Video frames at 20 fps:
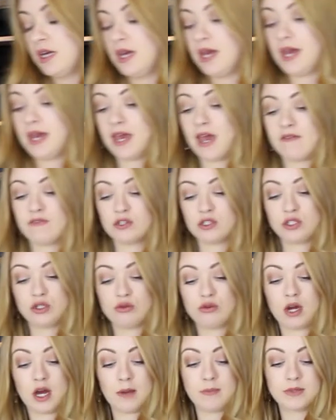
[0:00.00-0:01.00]
It gave us
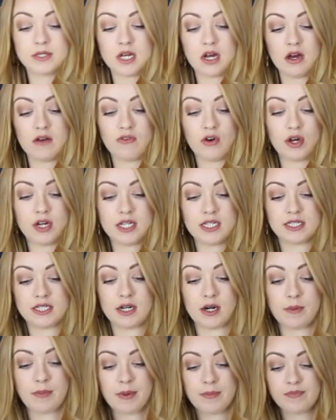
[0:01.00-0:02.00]
two cups of honey
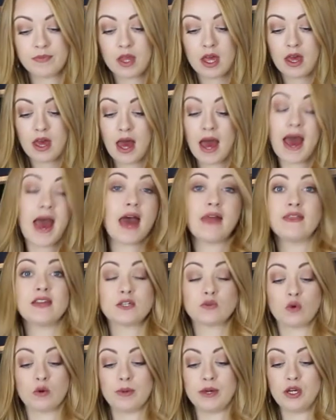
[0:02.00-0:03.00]
syrup, and
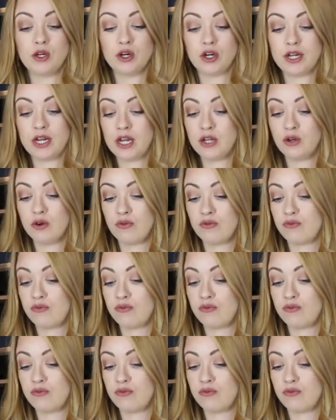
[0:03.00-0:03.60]
this will be good in your